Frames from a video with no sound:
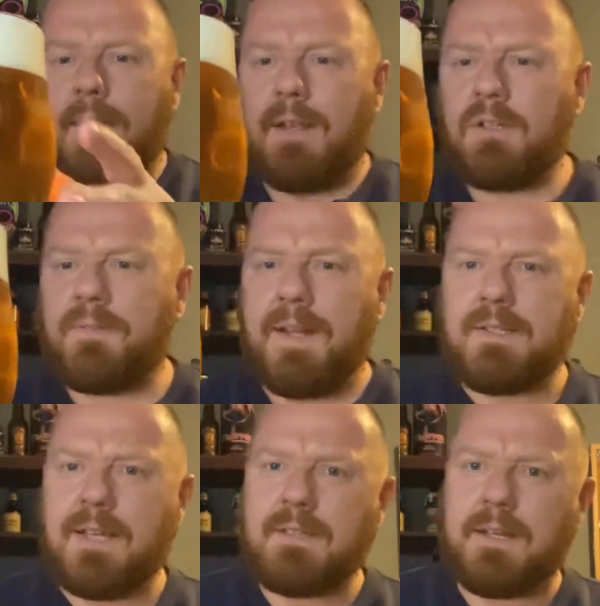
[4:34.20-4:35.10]
That looks
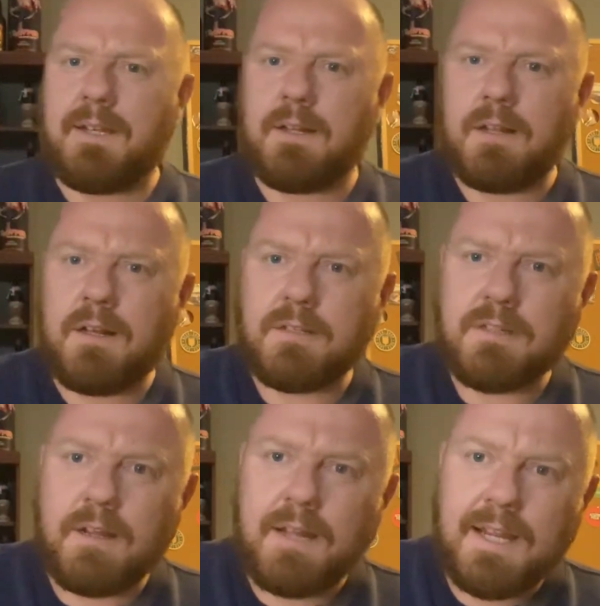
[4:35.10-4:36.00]
fantastic in the glass,
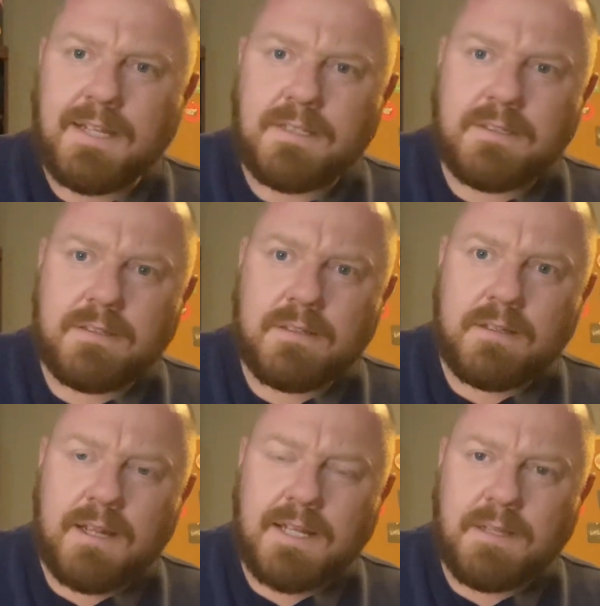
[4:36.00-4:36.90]
though. That is
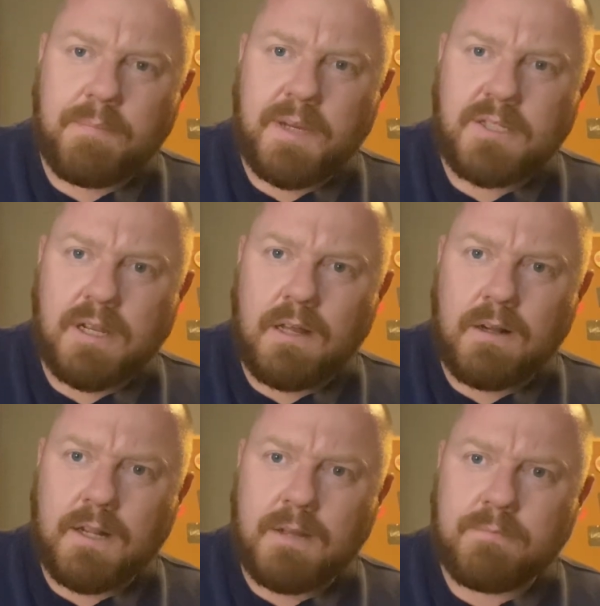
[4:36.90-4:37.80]
a picture
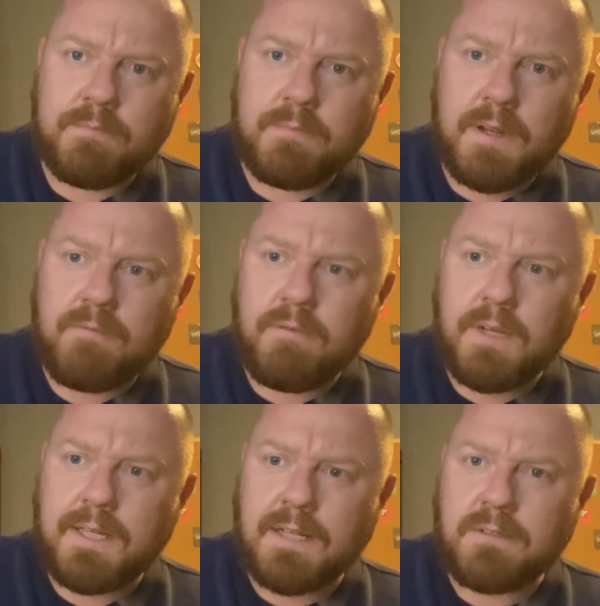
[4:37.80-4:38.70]
lager. That
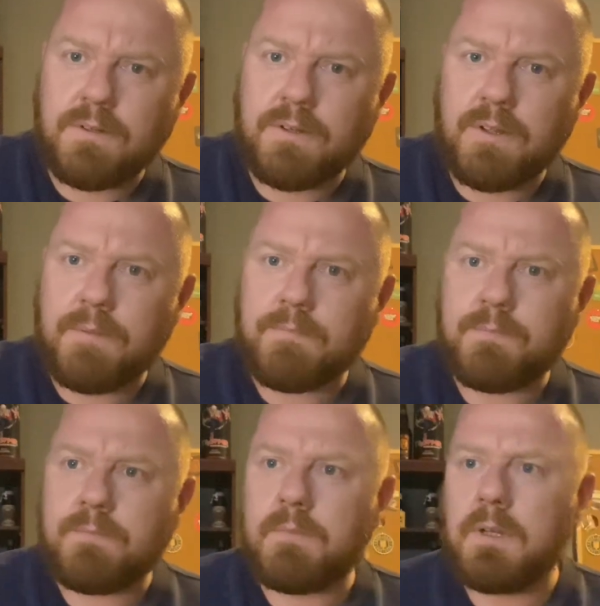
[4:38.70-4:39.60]
really does look good.
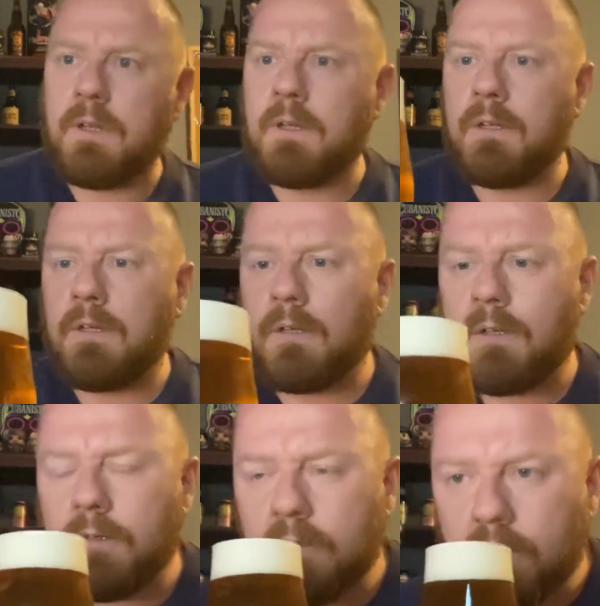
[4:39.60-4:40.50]

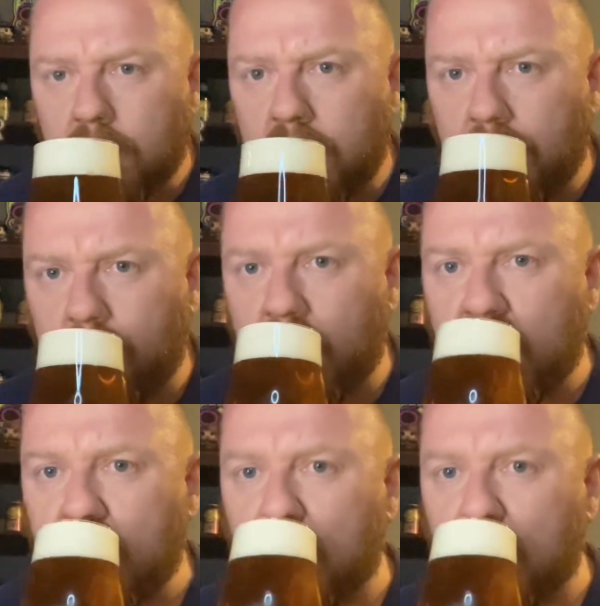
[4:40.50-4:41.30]
Get another